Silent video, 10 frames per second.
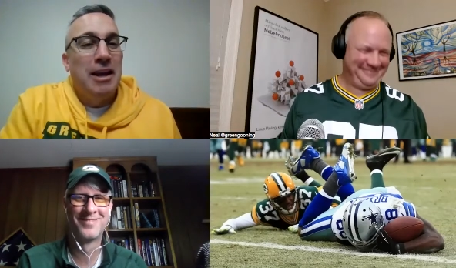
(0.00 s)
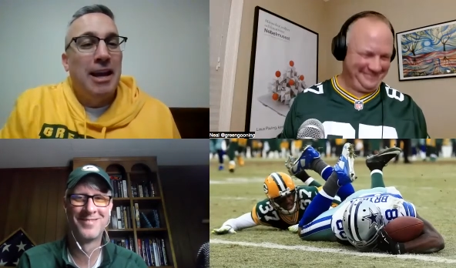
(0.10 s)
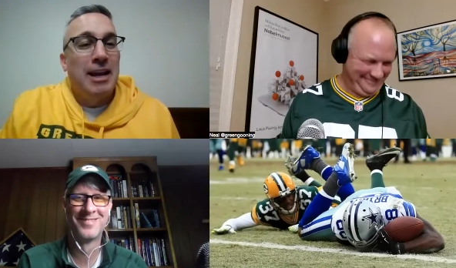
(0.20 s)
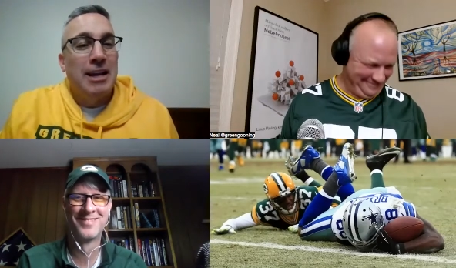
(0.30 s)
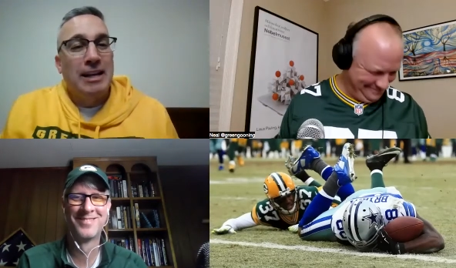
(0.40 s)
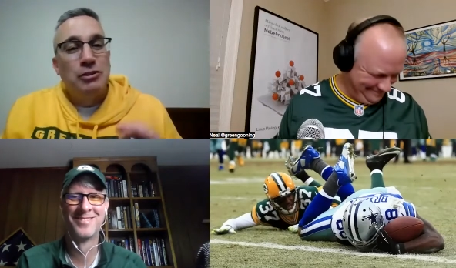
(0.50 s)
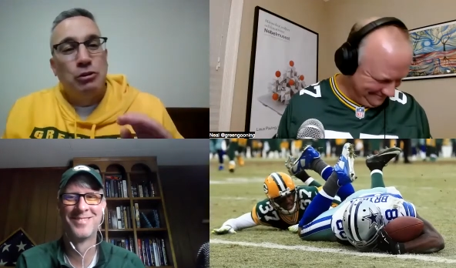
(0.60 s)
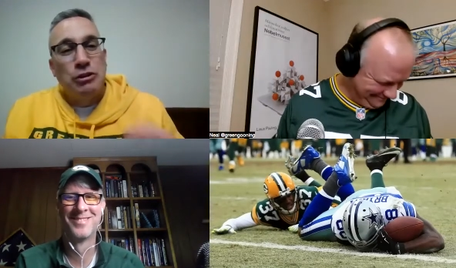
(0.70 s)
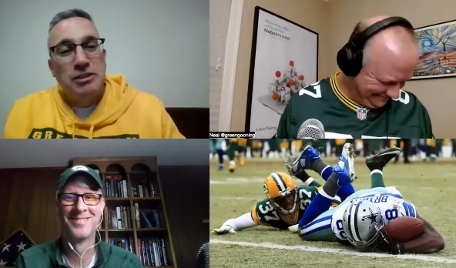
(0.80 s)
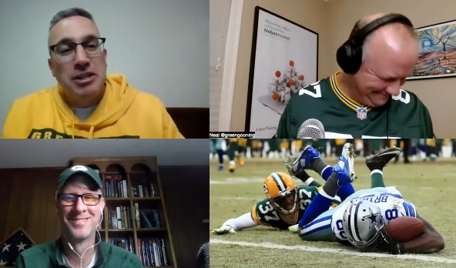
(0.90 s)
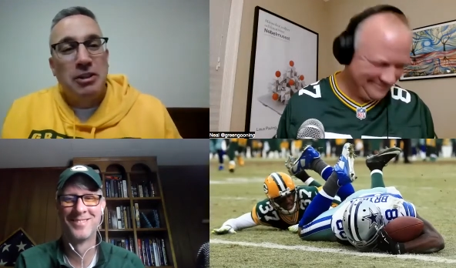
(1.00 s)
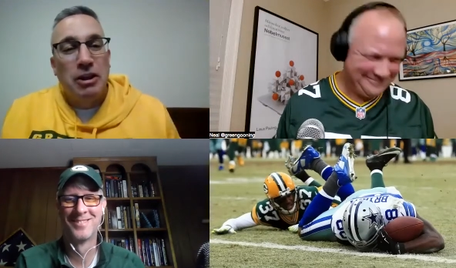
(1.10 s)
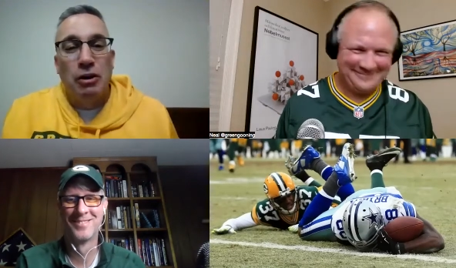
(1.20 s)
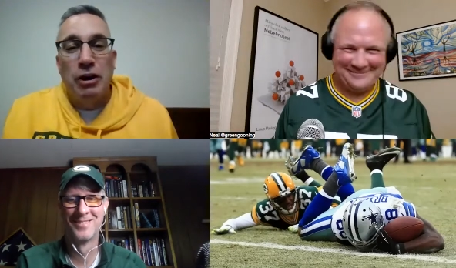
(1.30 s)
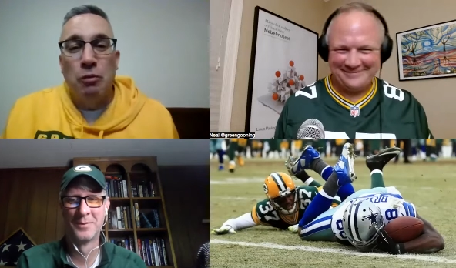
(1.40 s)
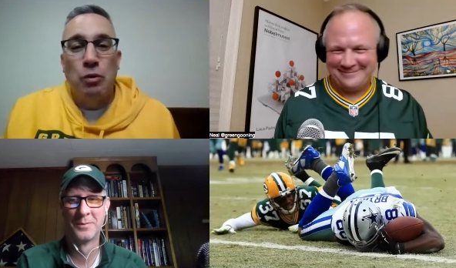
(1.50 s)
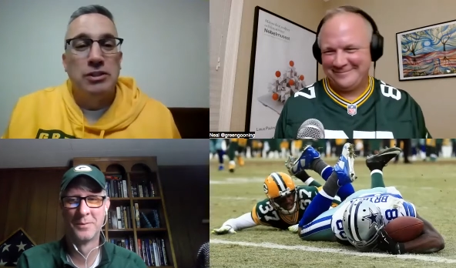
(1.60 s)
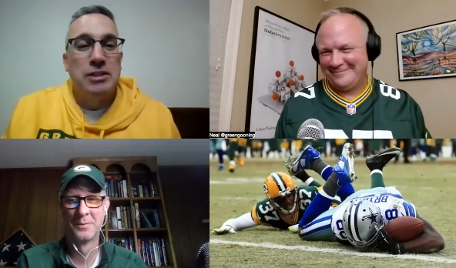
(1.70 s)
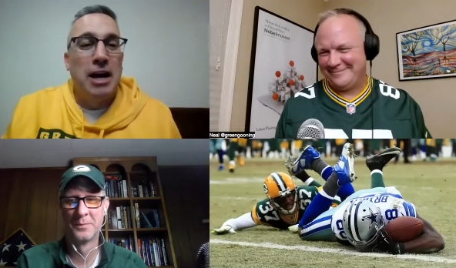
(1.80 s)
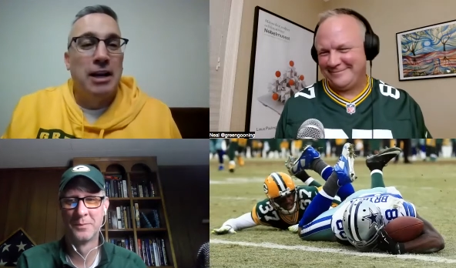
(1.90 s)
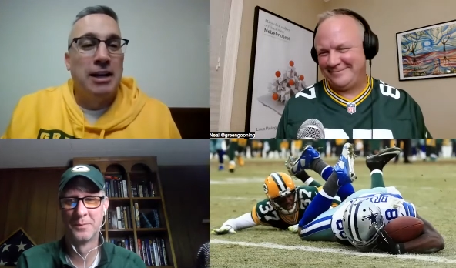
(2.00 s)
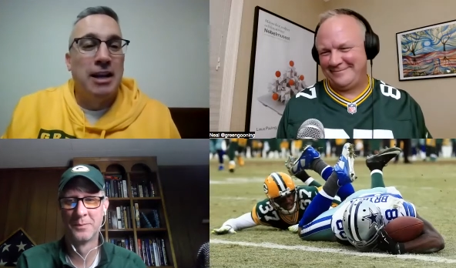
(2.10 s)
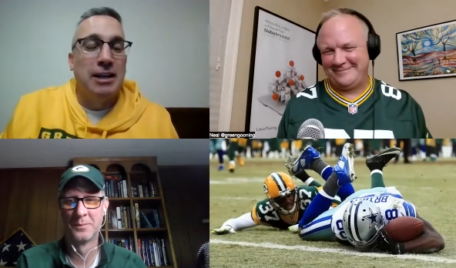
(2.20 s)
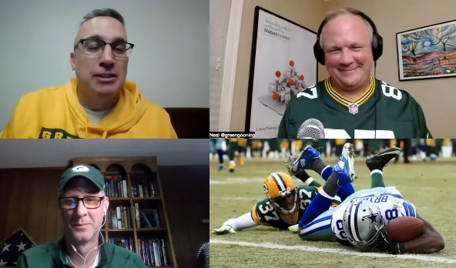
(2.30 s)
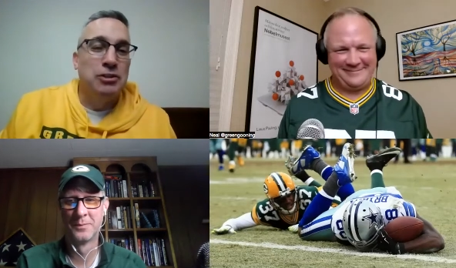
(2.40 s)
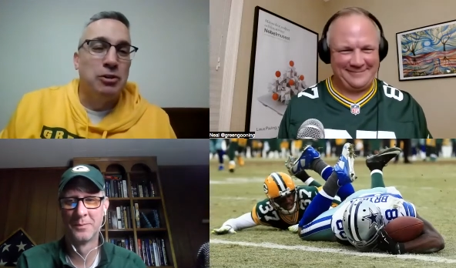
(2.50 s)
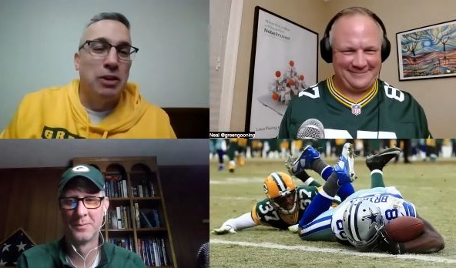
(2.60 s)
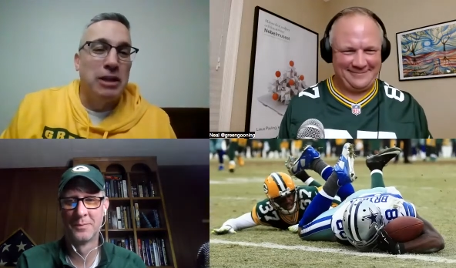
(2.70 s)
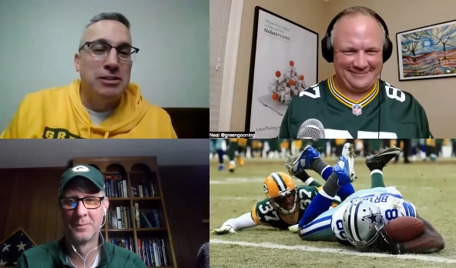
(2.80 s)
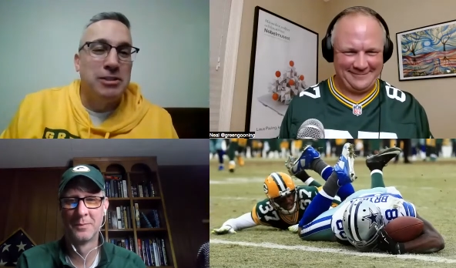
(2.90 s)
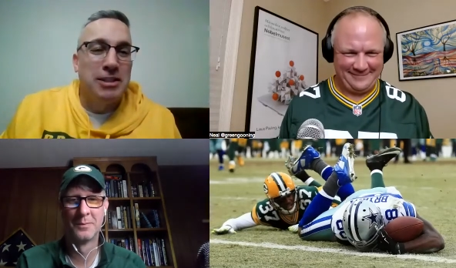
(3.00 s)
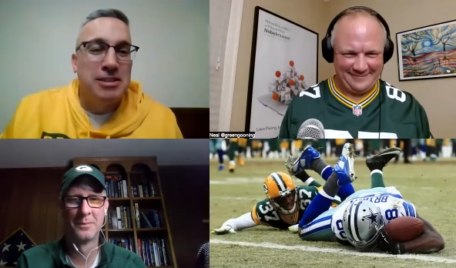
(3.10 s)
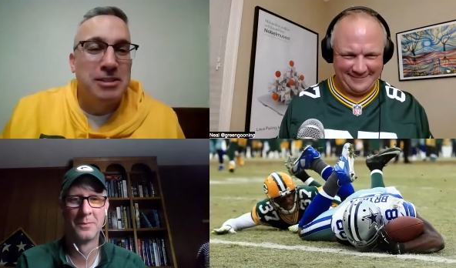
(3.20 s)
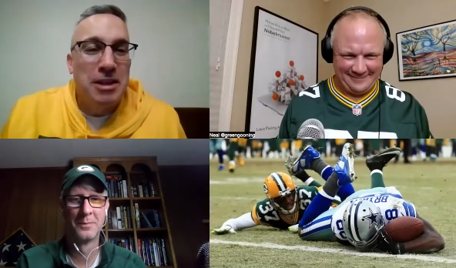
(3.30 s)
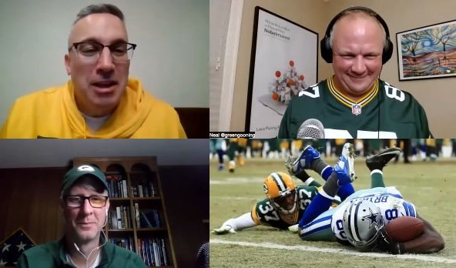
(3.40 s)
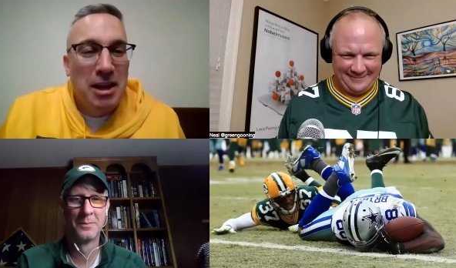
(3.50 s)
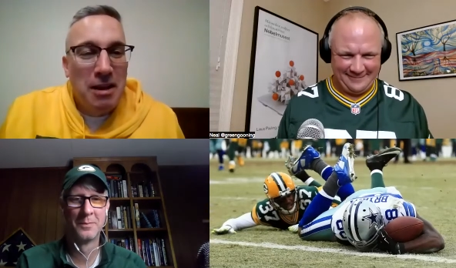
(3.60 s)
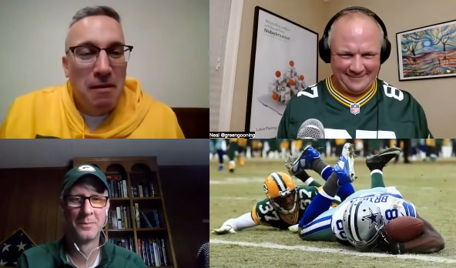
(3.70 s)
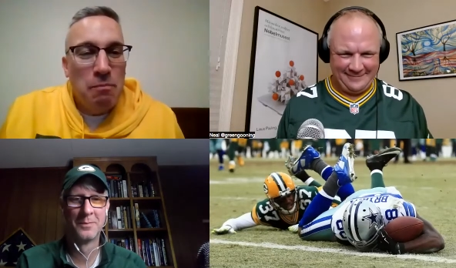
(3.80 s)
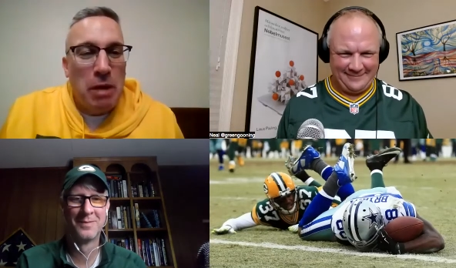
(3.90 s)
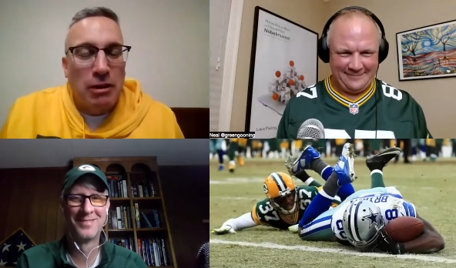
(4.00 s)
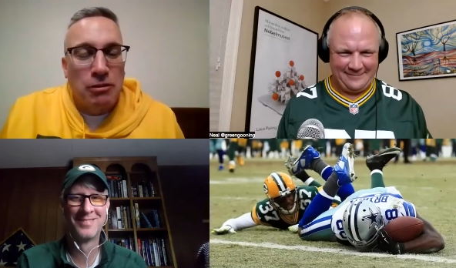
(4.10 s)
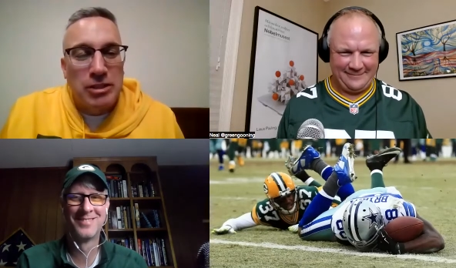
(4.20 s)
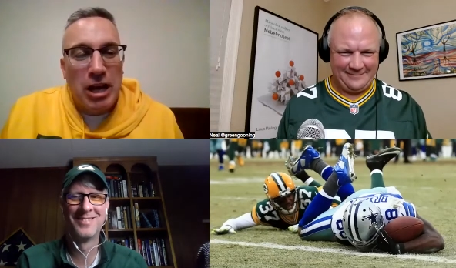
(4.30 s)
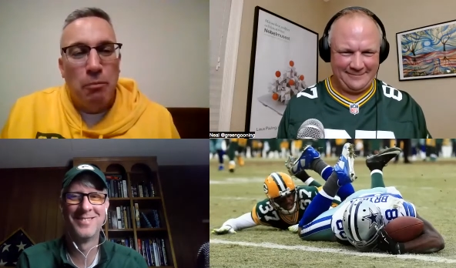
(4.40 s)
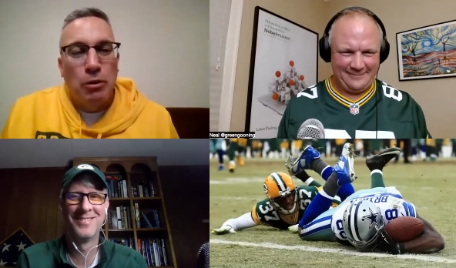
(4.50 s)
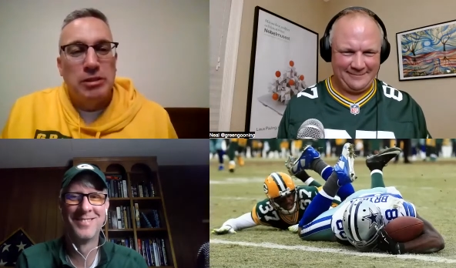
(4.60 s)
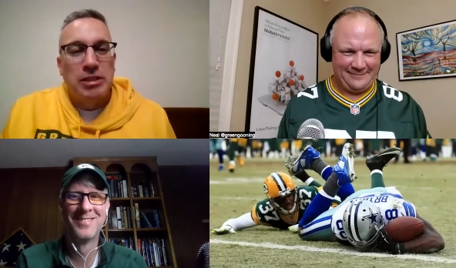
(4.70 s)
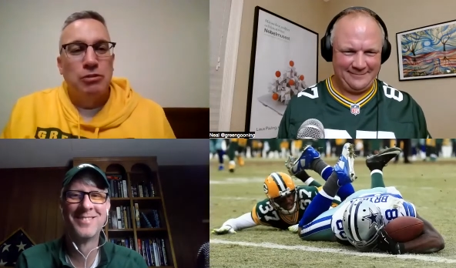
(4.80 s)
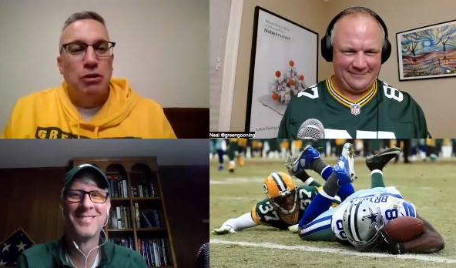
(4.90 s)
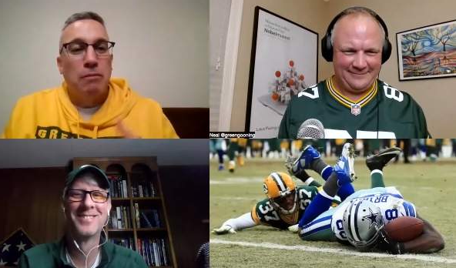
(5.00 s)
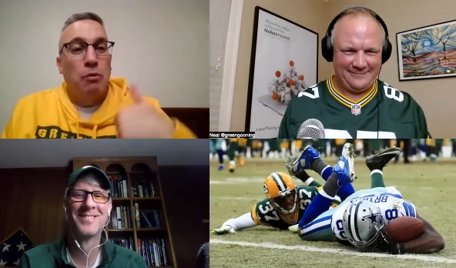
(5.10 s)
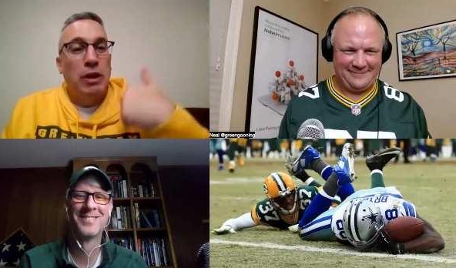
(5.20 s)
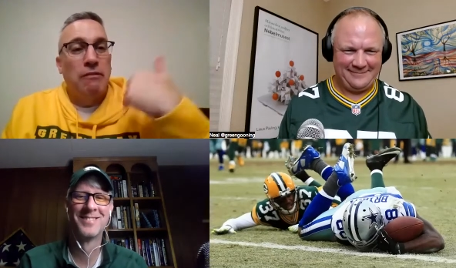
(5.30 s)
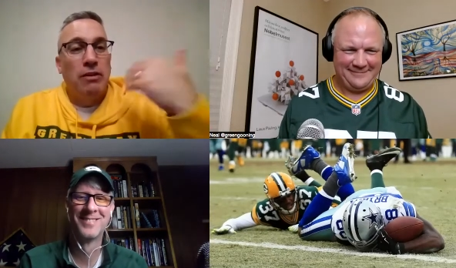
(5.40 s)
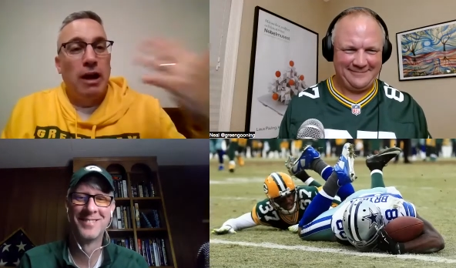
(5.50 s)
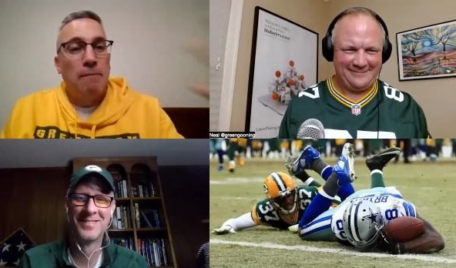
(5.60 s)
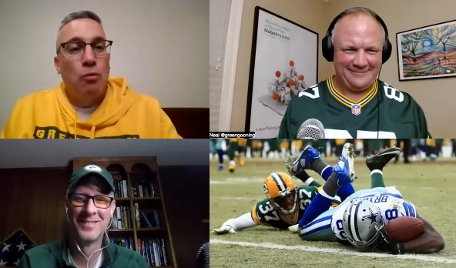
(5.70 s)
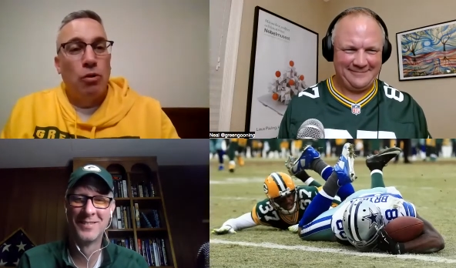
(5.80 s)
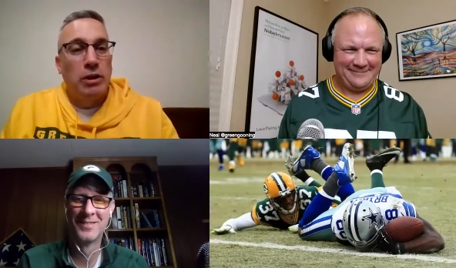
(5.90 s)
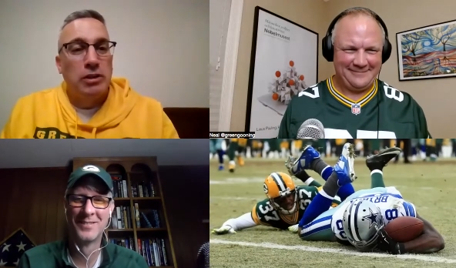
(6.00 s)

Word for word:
Speaker 1: And as you can see there, it was not a catch. So that's that's Packers Cowboys history, but we have a lot more